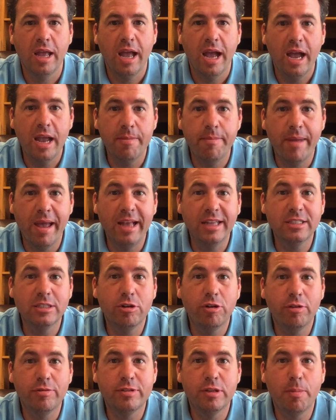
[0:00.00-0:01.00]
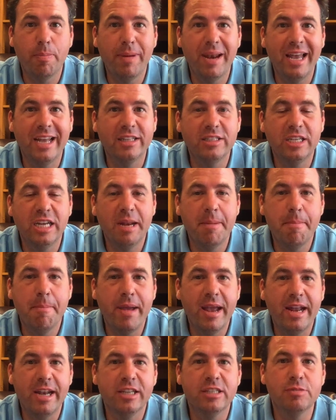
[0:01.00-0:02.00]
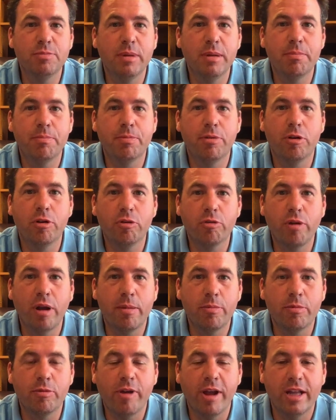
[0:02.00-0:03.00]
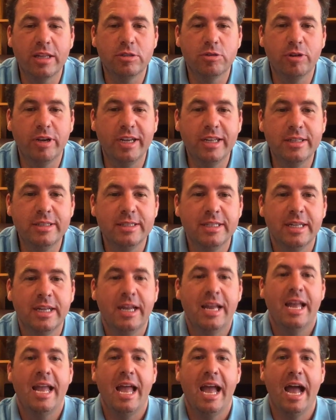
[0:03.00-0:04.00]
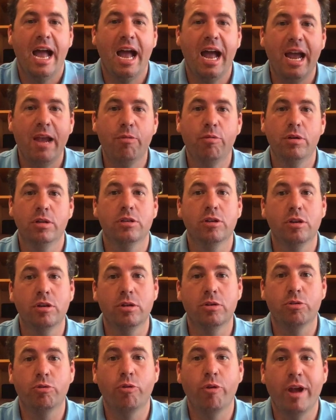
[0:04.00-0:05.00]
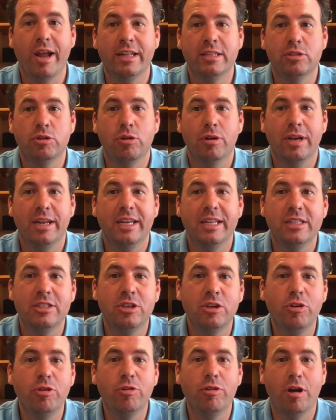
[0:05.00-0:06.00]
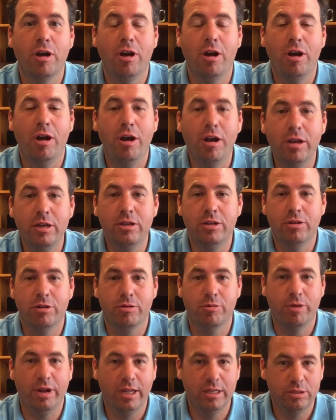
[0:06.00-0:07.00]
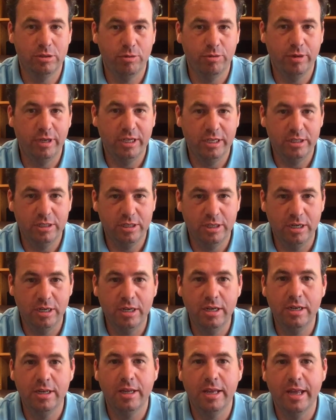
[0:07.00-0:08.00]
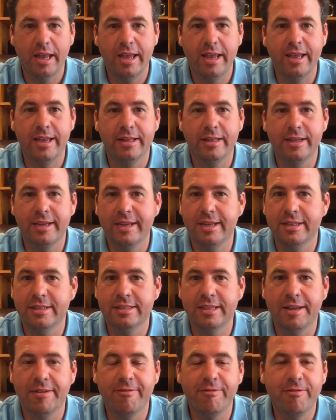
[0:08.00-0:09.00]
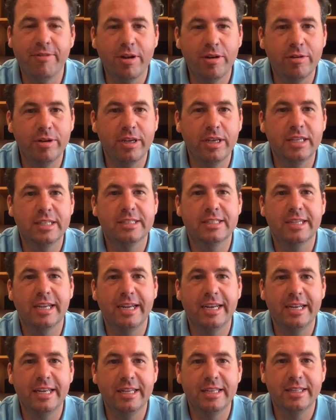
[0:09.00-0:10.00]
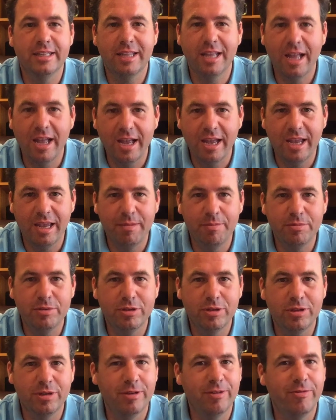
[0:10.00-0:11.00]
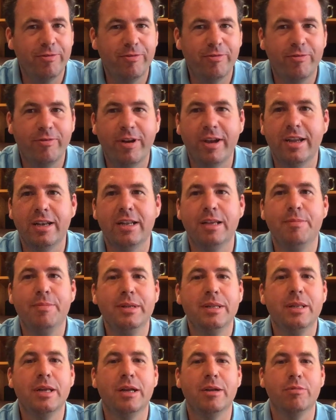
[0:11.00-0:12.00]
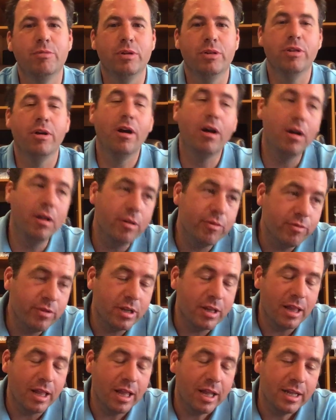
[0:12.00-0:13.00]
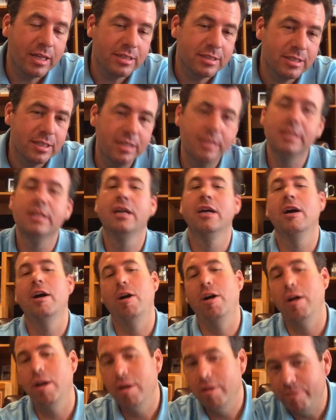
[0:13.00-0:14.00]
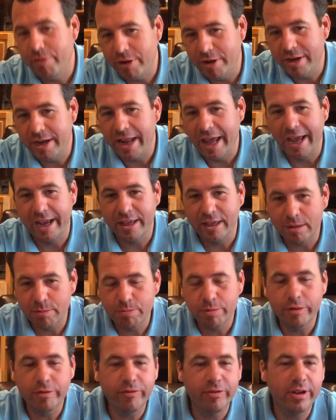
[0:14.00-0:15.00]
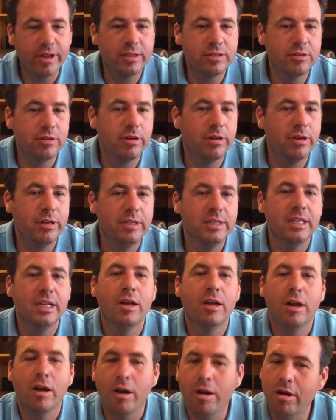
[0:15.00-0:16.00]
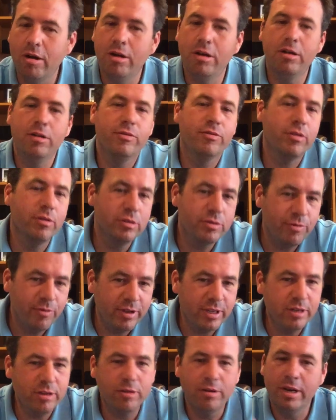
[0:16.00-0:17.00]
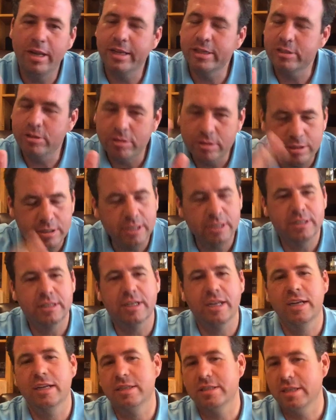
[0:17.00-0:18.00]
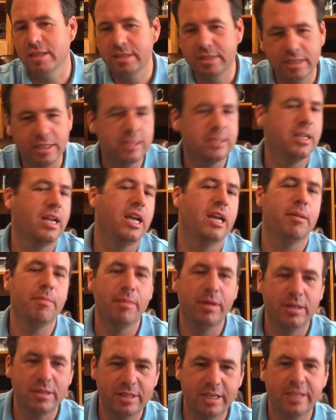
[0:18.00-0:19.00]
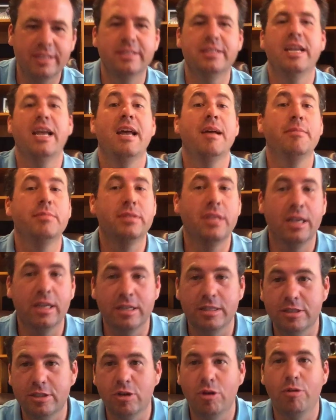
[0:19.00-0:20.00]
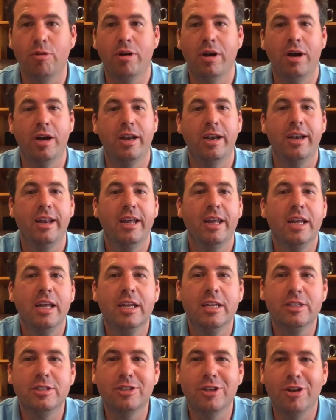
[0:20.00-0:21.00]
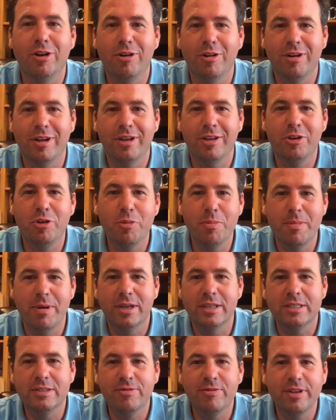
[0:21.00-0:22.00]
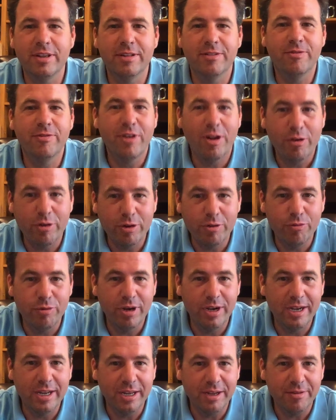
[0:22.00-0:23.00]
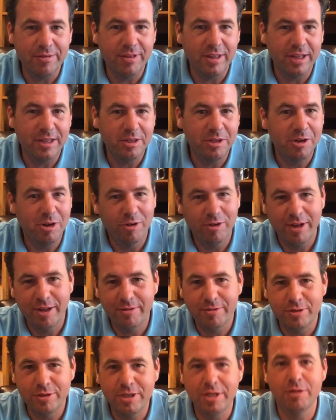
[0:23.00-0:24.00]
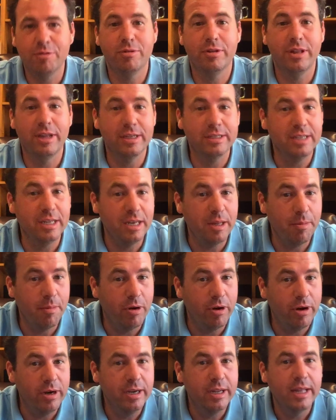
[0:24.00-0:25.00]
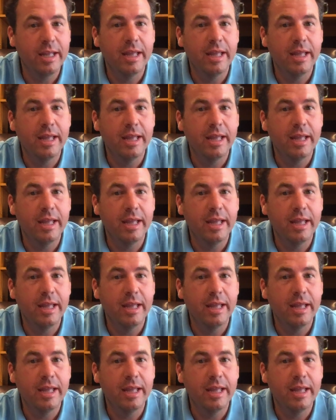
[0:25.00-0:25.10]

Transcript: Hi, Master of Supply Chain Management Program graduates. I want to congratulate you on your graduation. It is a very exciting time to finally be done with all of the classes, all of your nagging professor, all of those video lectures, discussions, assignments, exams, and so on. So you must feel very relieved that you don't have to deal with us anymore.